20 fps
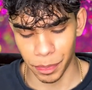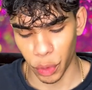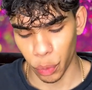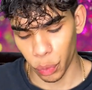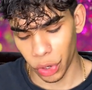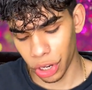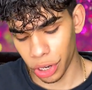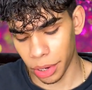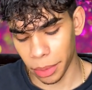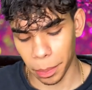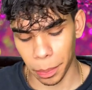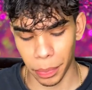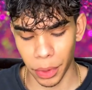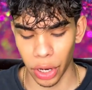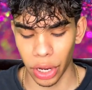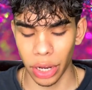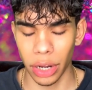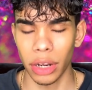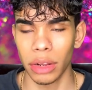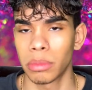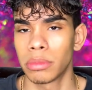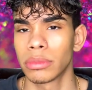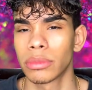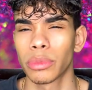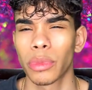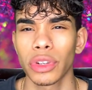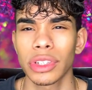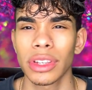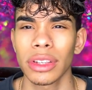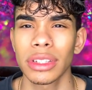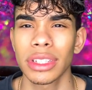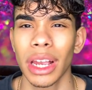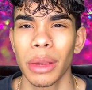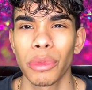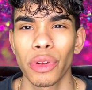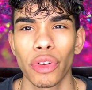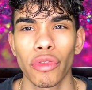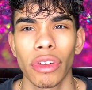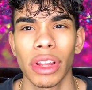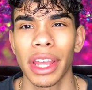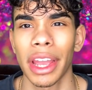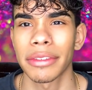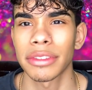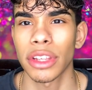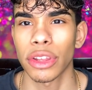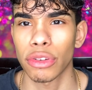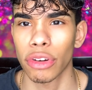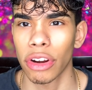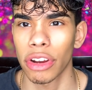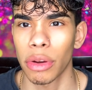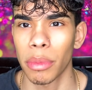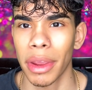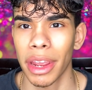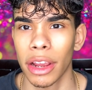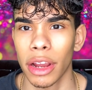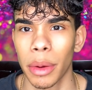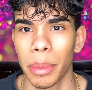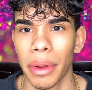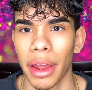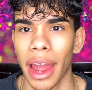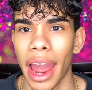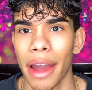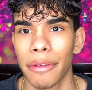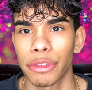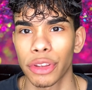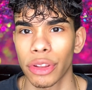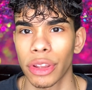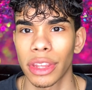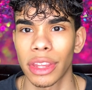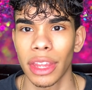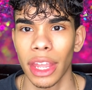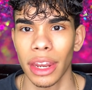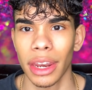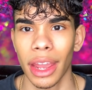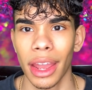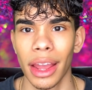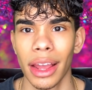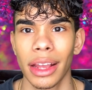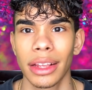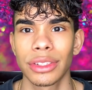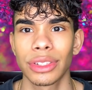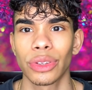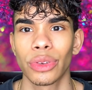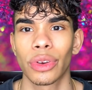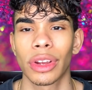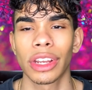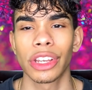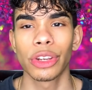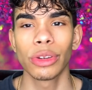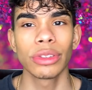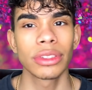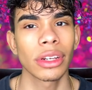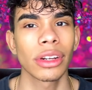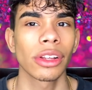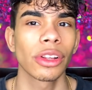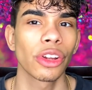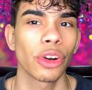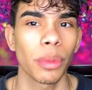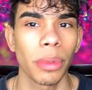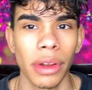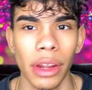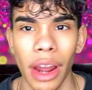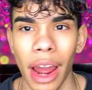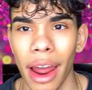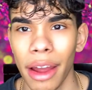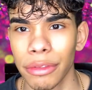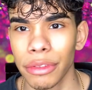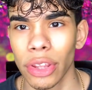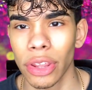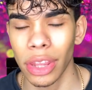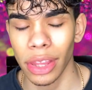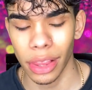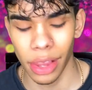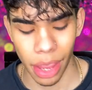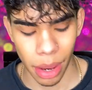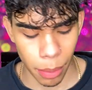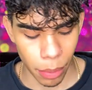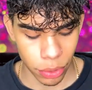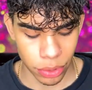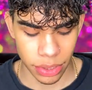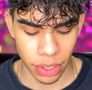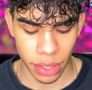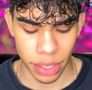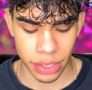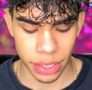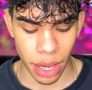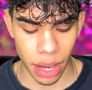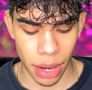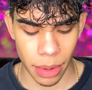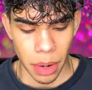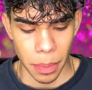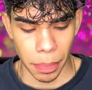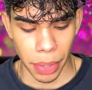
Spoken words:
Weird, but most of the time, you don't really have to throw your makeup after the date it has. You can use it a little bit after the date most of the time.